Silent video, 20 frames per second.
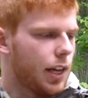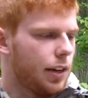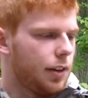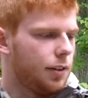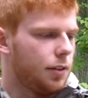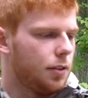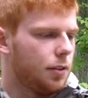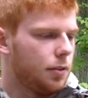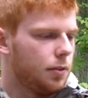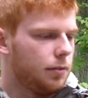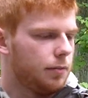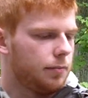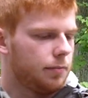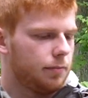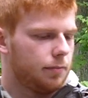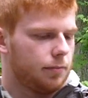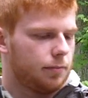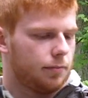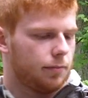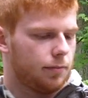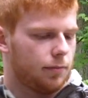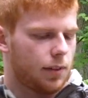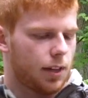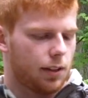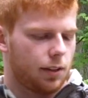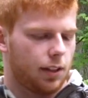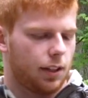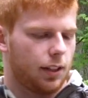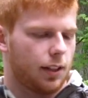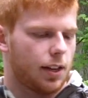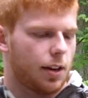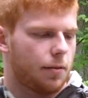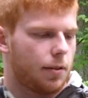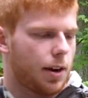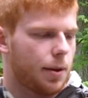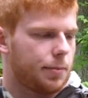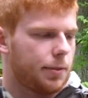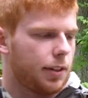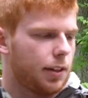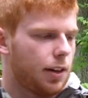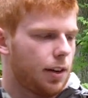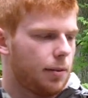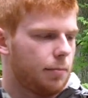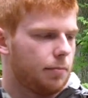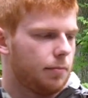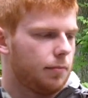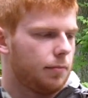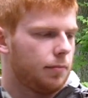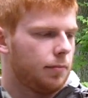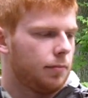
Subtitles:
Anywho, I think that wraps it up.